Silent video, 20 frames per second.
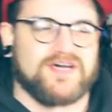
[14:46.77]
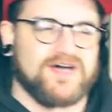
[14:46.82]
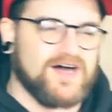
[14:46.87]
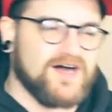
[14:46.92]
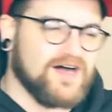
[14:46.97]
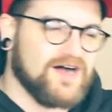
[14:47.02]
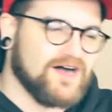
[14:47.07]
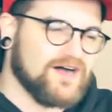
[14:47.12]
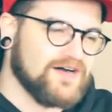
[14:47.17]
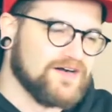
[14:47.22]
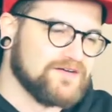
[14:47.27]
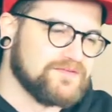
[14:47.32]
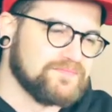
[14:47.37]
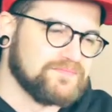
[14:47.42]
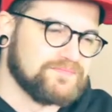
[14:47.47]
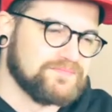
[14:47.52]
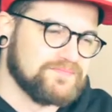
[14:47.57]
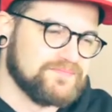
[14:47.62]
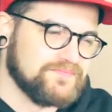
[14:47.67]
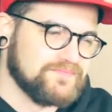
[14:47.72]

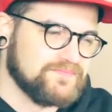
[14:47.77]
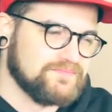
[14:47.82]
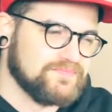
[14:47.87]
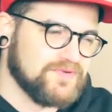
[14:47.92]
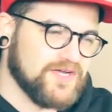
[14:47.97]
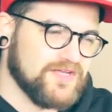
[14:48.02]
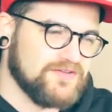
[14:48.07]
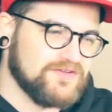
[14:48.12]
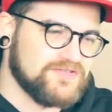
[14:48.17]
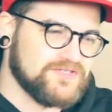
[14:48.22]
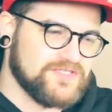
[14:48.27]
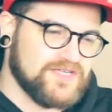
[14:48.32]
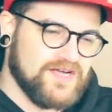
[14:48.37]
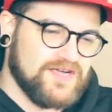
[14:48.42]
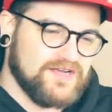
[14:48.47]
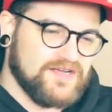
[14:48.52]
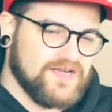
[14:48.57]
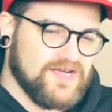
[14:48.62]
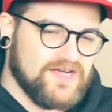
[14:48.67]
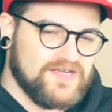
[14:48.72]
But you just
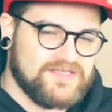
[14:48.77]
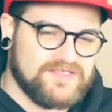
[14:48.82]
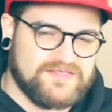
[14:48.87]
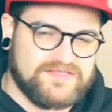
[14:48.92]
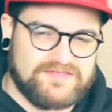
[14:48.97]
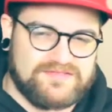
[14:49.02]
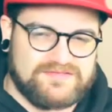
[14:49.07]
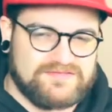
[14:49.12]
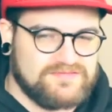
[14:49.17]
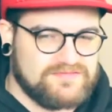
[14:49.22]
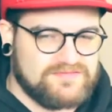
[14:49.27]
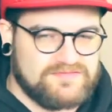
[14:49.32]
kind of got to